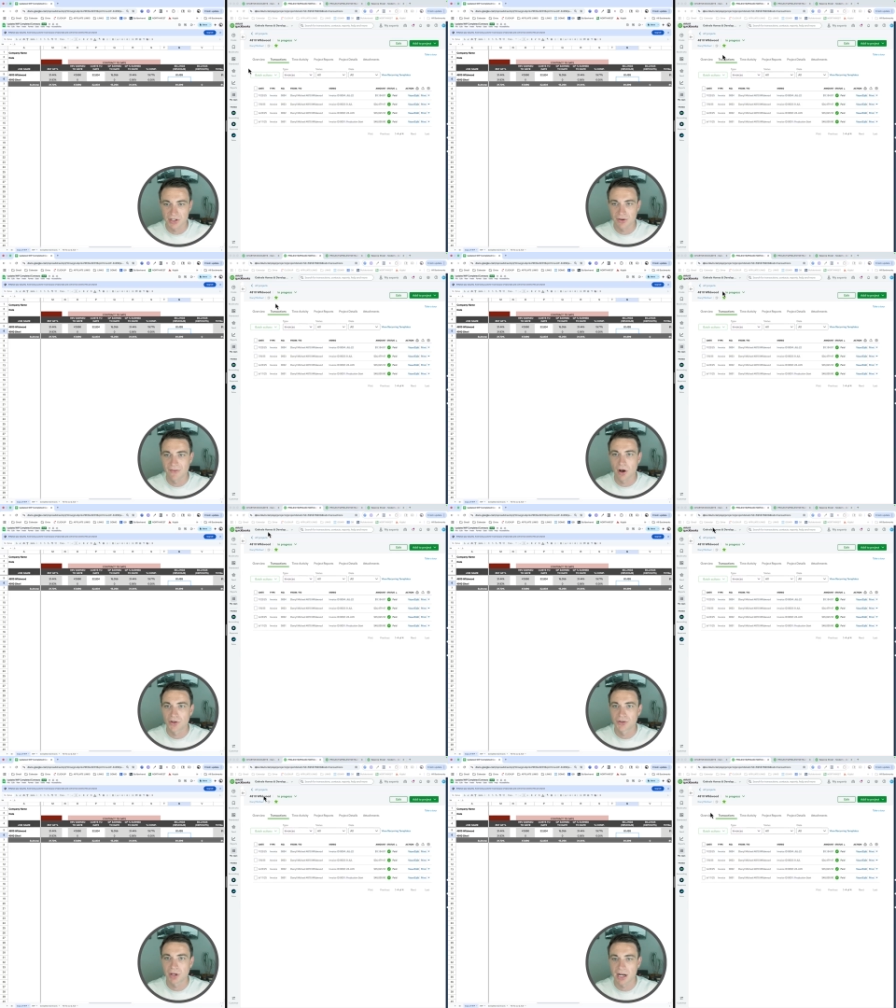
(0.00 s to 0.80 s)
So I've
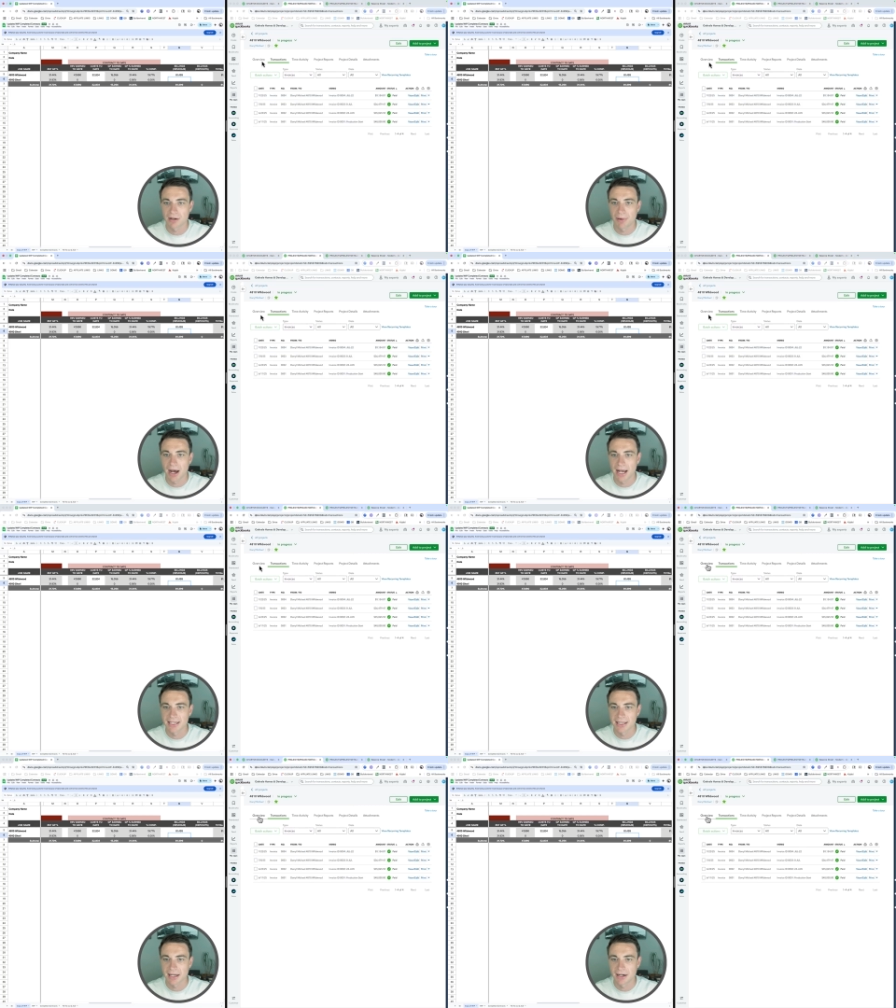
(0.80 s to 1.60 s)
also got a
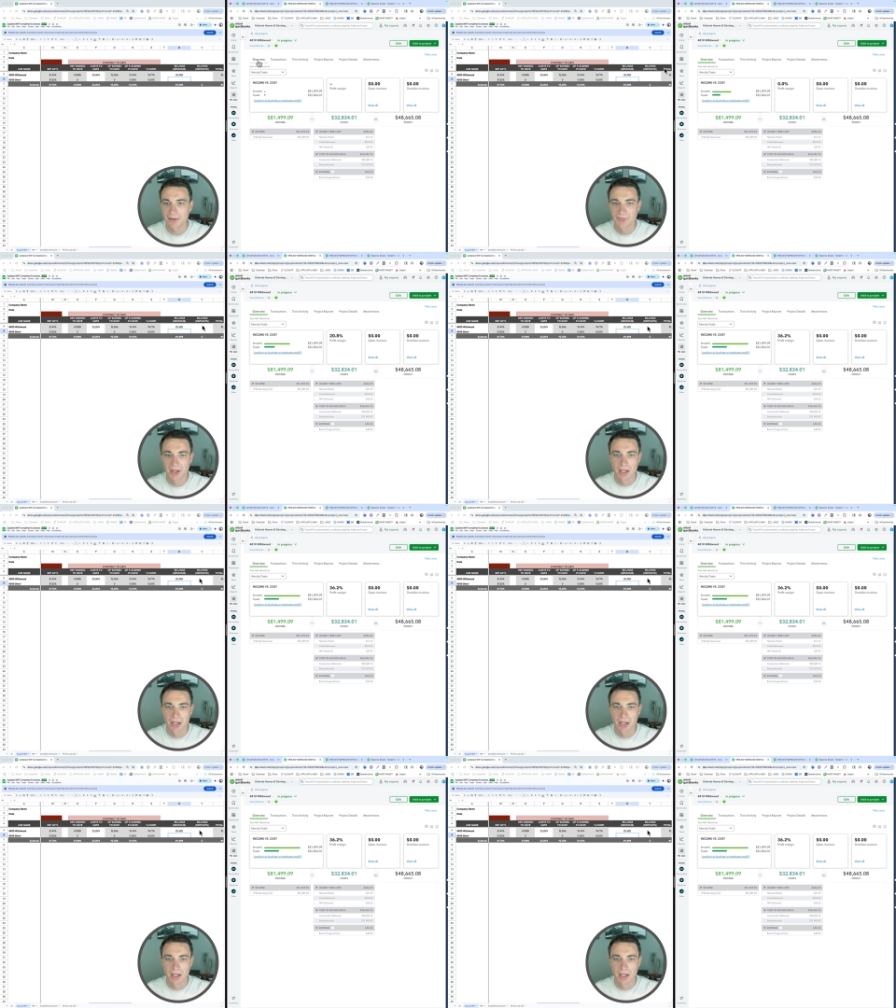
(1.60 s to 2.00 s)
deposit there.